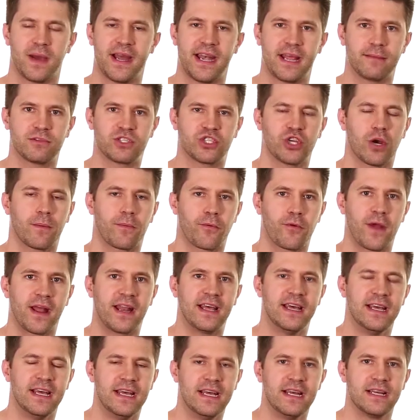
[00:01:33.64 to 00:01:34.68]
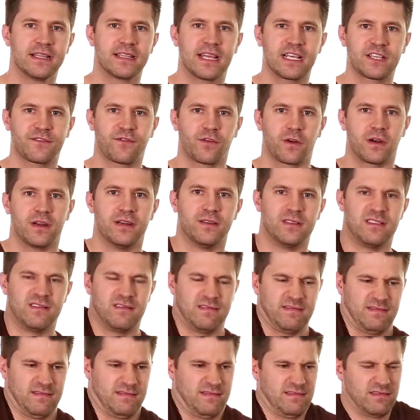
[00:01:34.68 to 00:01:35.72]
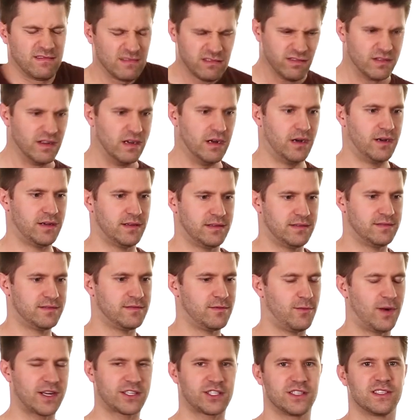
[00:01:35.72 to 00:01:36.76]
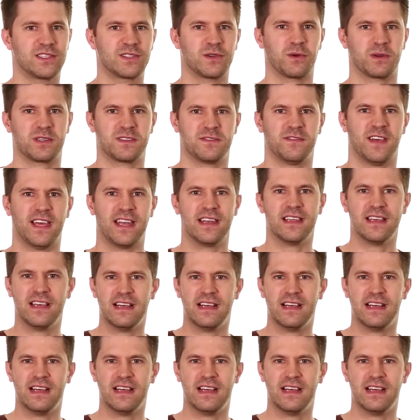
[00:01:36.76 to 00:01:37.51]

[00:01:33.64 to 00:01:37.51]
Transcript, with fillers: My name's Joe Bereta. Thanks for ugh, watching SourceFed.